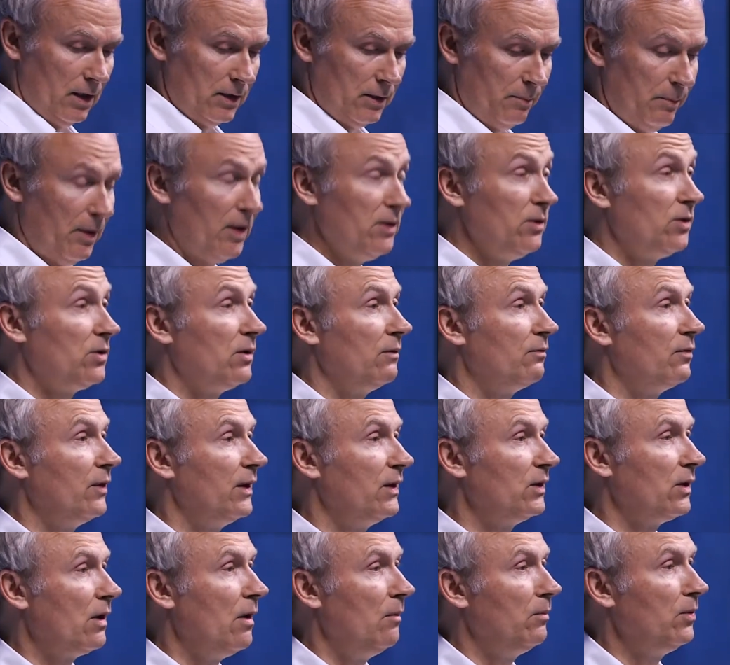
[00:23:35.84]
as opposed to, for
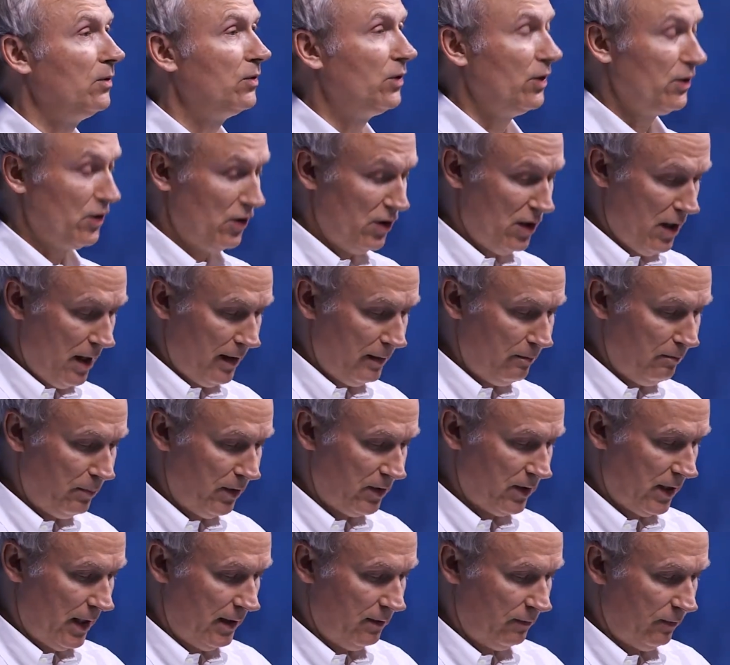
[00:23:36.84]
example, just
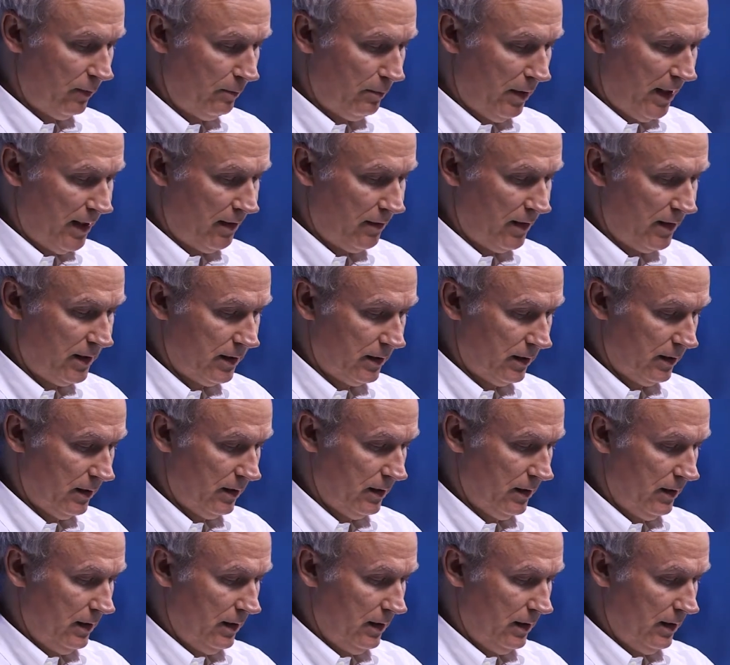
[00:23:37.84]
9% for Paris.